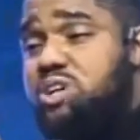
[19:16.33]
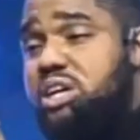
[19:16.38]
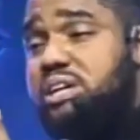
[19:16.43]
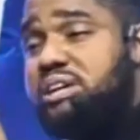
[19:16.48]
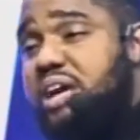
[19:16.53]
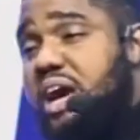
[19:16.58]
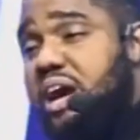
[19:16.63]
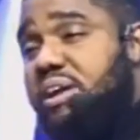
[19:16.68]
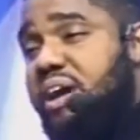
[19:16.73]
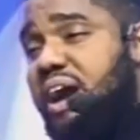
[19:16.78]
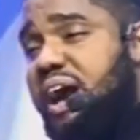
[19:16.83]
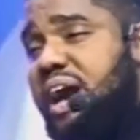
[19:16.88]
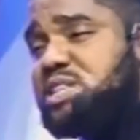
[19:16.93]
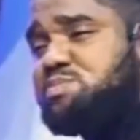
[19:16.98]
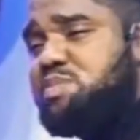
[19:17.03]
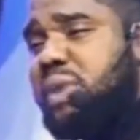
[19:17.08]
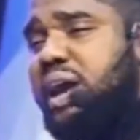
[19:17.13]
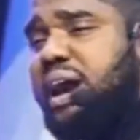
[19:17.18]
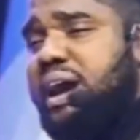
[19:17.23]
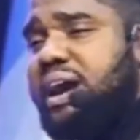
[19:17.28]
naira as
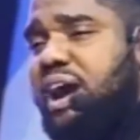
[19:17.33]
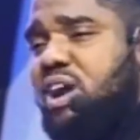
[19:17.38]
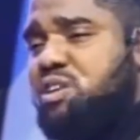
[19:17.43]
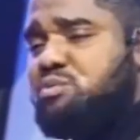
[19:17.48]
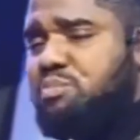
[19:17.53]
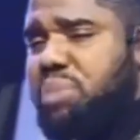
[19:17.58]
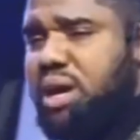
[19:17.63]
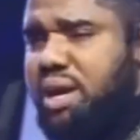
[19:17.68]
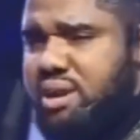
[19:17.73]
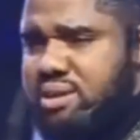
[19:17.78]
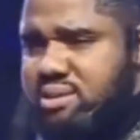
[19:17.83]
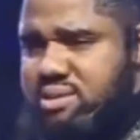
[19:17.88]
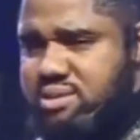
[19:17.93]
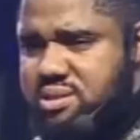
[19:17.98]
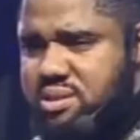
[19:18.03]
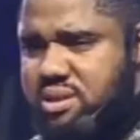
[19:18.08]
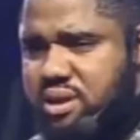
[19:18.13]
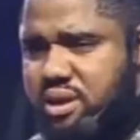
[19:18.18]
my account balance.